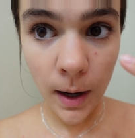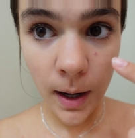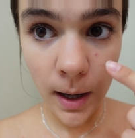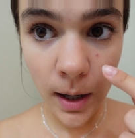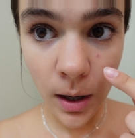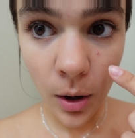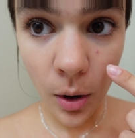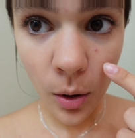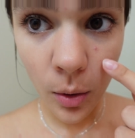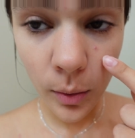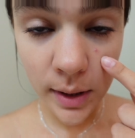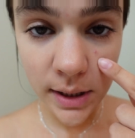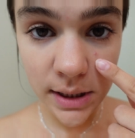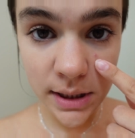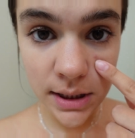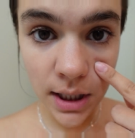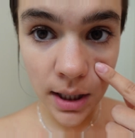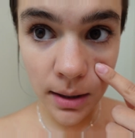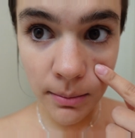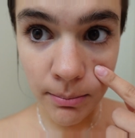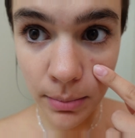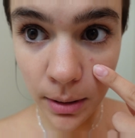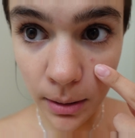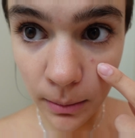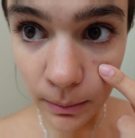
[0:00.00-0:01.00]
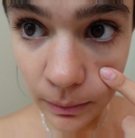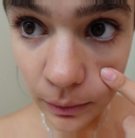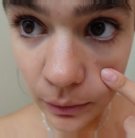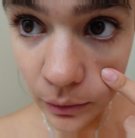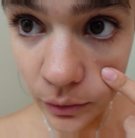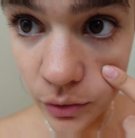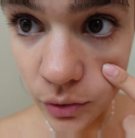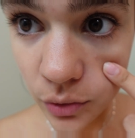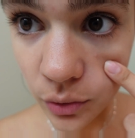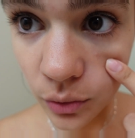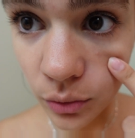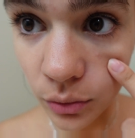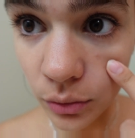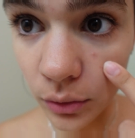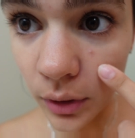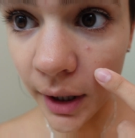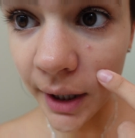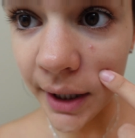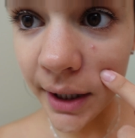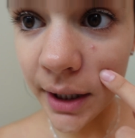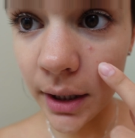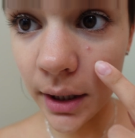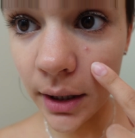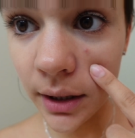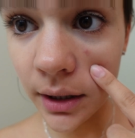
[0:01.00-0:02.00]
I always get pimples
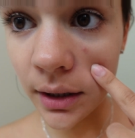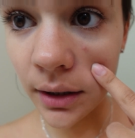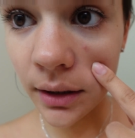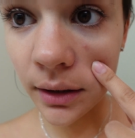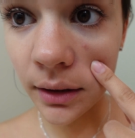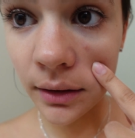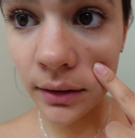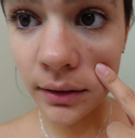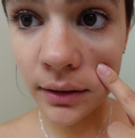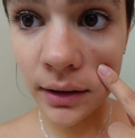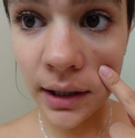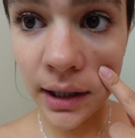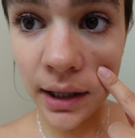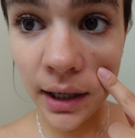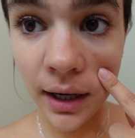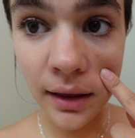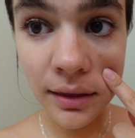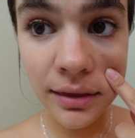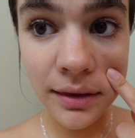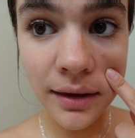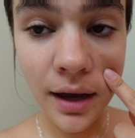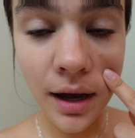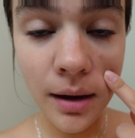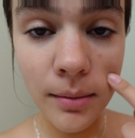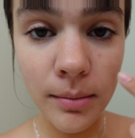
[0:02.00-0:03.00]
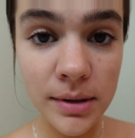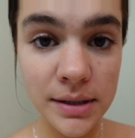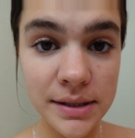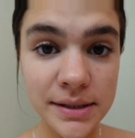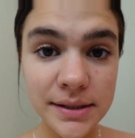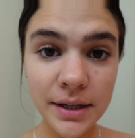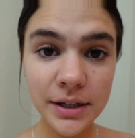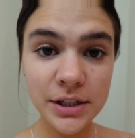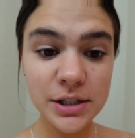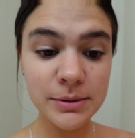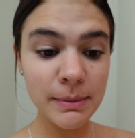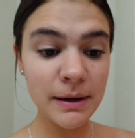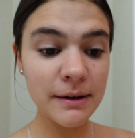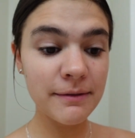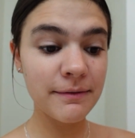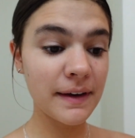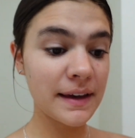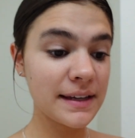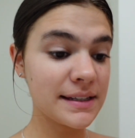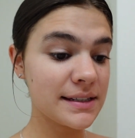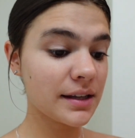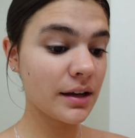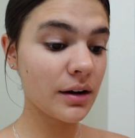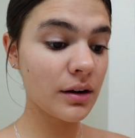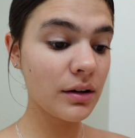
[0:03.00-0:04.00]
right here. And I think I must touch my
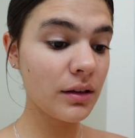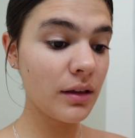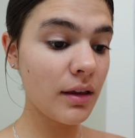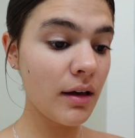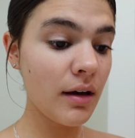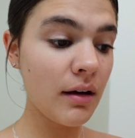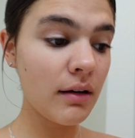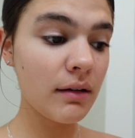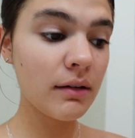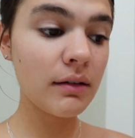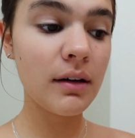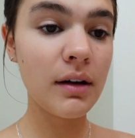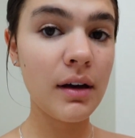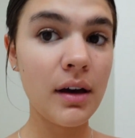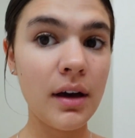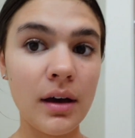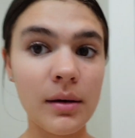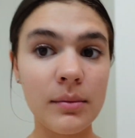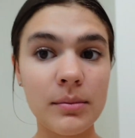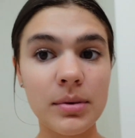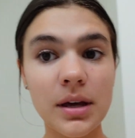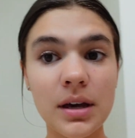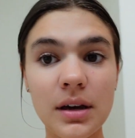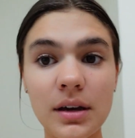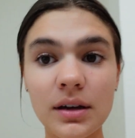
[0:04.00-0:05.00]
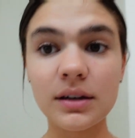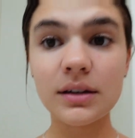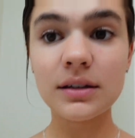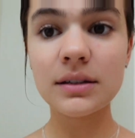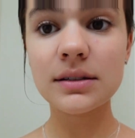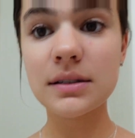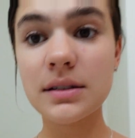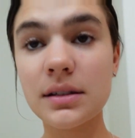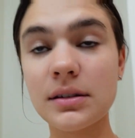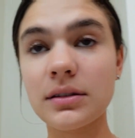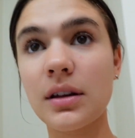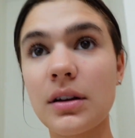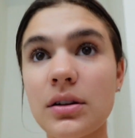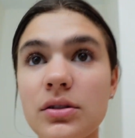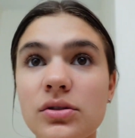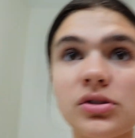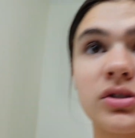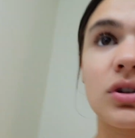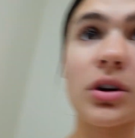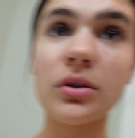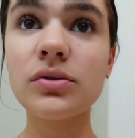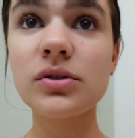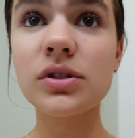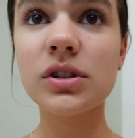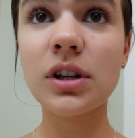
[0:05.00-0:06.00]
face there a lot because they're
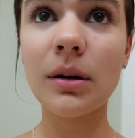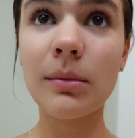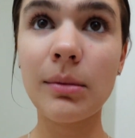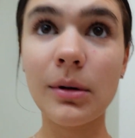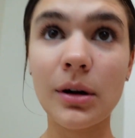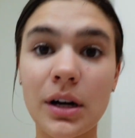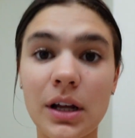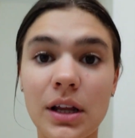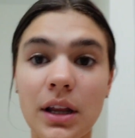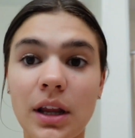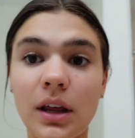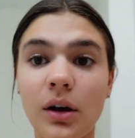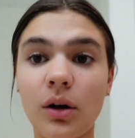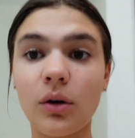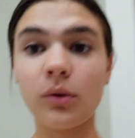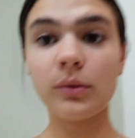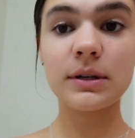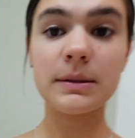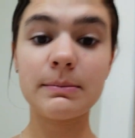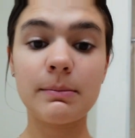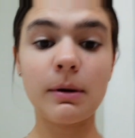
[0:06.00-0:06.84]
so stubborn and they always